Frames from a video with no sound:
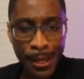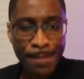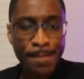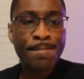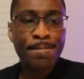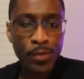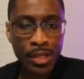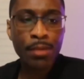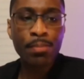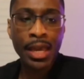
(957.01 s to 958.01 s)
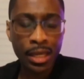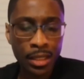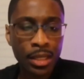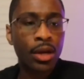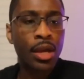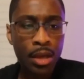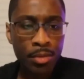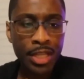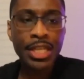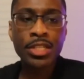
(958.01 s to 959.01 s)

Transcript: I can get back in there.